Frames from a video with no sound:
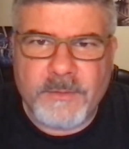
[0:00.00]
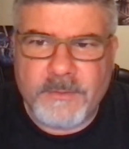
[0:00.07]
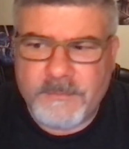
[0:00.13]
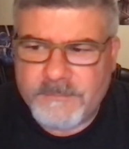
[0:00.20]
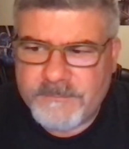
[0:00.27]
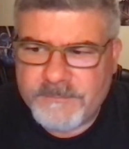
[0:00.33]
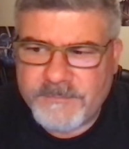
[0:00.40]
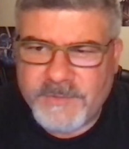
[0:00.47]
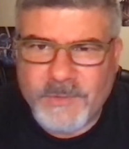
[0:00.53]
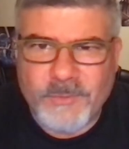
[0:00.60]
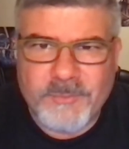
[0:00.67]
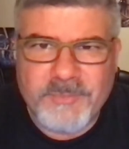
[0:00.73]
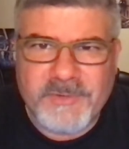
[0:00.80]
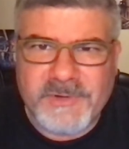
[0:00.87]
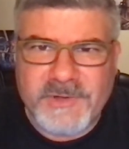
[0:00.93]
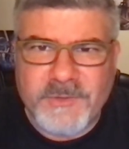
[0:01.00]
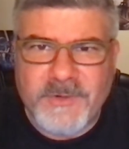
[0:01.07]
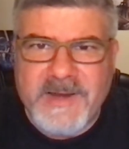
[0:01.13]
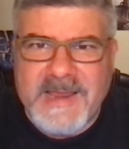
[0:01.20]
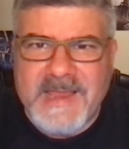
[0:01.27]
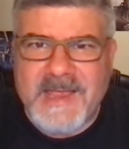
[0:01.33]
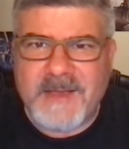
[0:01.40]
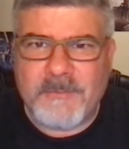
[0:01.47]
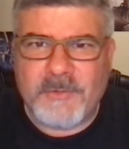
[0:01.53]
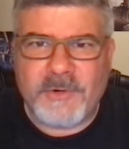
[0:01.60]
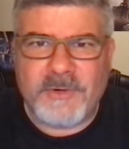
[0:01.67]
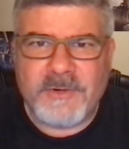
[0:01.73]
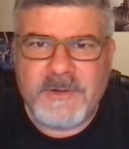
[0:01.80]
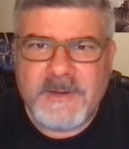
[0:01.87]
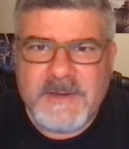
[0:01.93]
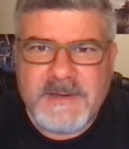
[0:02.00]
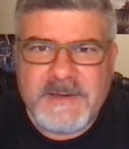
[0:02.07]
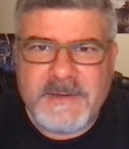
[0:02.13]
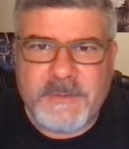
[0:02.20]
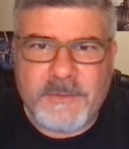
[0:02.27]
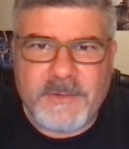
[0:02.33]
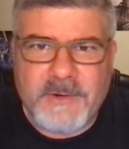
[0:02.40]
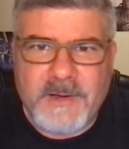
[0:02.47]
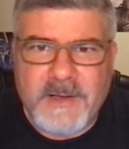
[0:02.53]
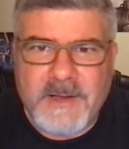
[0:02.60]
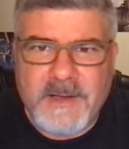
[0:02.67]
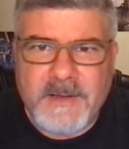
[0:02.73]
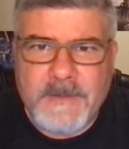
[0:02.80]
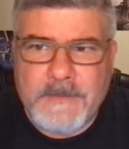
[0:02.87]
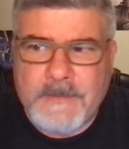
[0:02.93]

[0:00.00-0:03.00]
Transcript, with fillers: or you know Billy Graham or or uh,